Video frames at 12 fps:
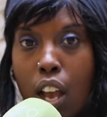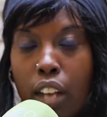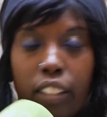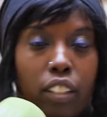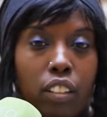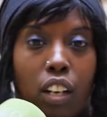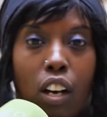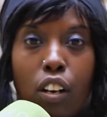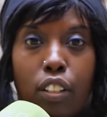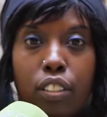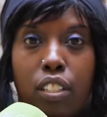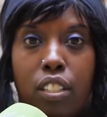and young
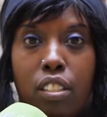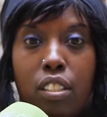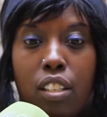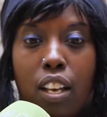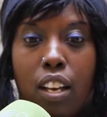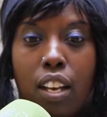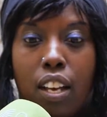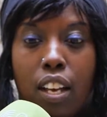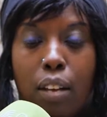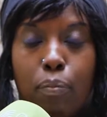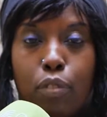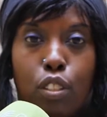artists
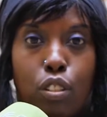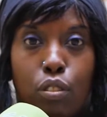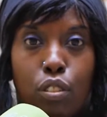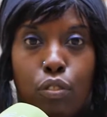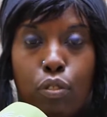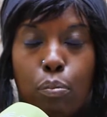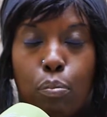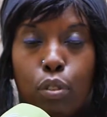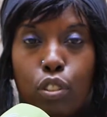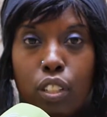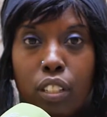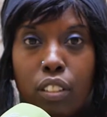to do different
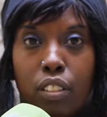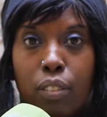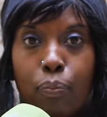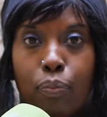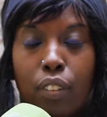projects.